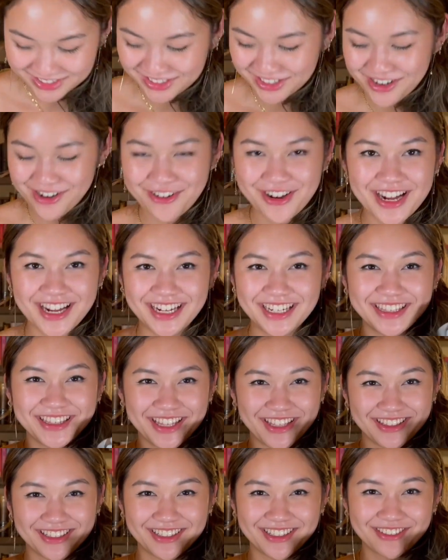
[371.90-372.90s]
Okay,
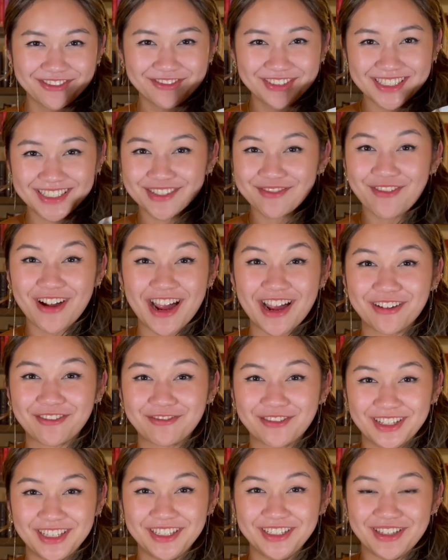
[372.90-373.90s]
another reason why I
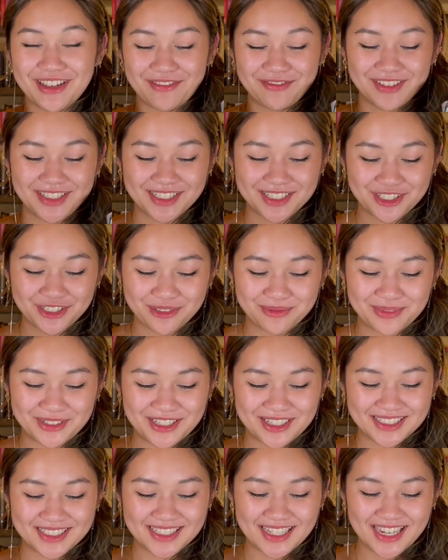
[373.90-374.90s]
really love these two
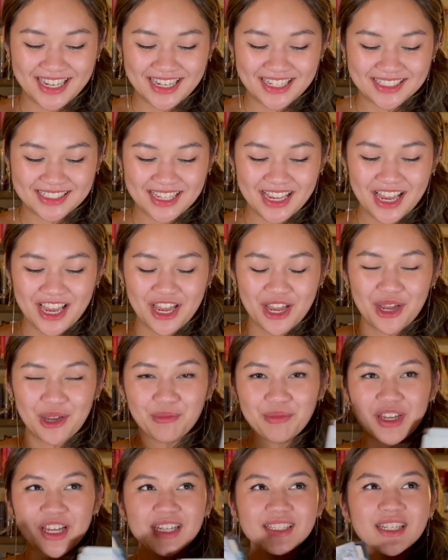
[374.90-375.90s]
books is
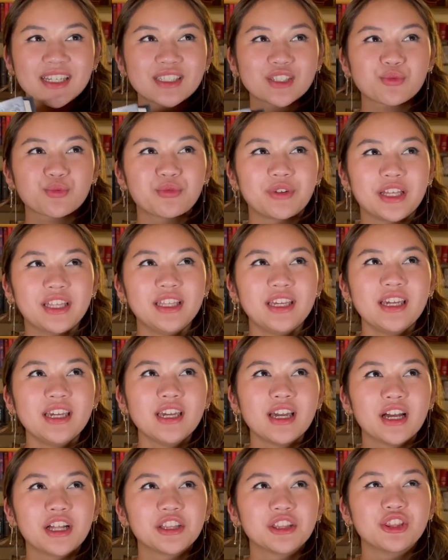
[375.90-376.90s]
because it's
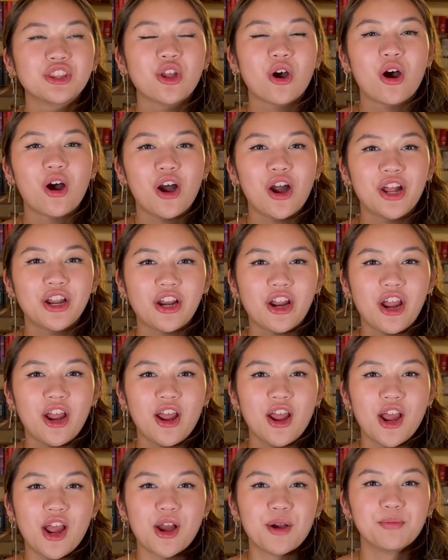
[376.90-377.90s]
really not
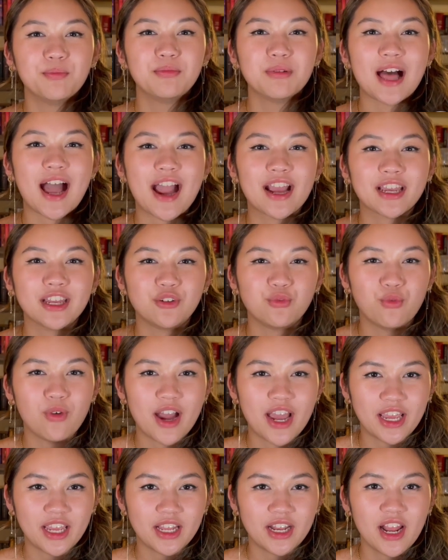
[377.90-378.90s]
black and
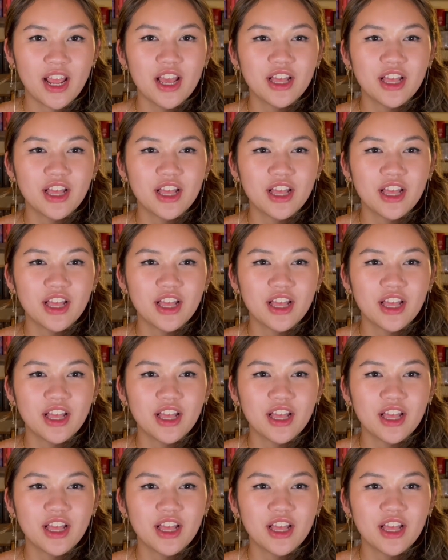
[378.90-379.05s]
white.